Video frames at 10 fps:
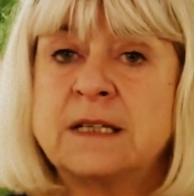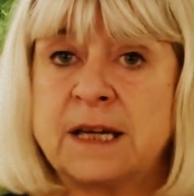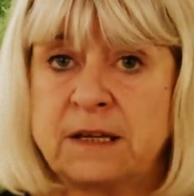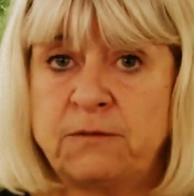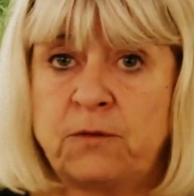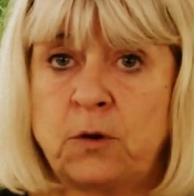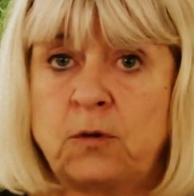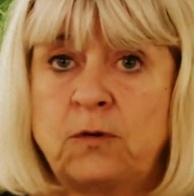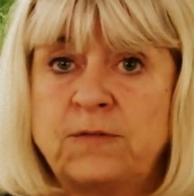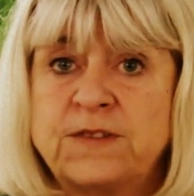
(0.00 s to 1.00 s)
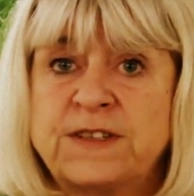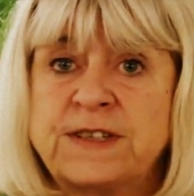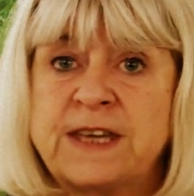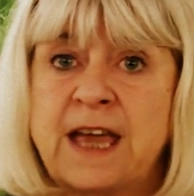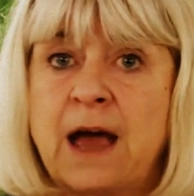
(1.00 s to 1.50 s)
to get involved,
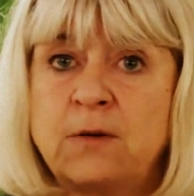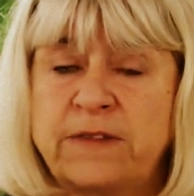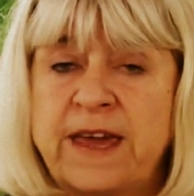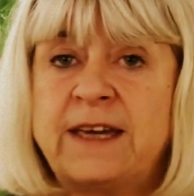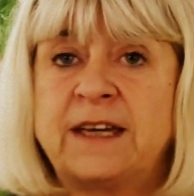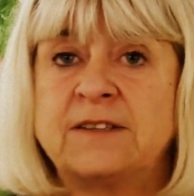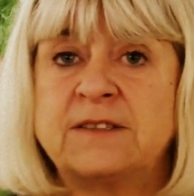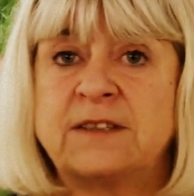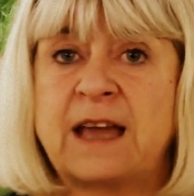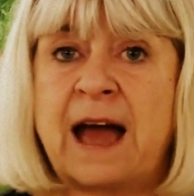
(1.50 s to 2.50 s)
to see how they can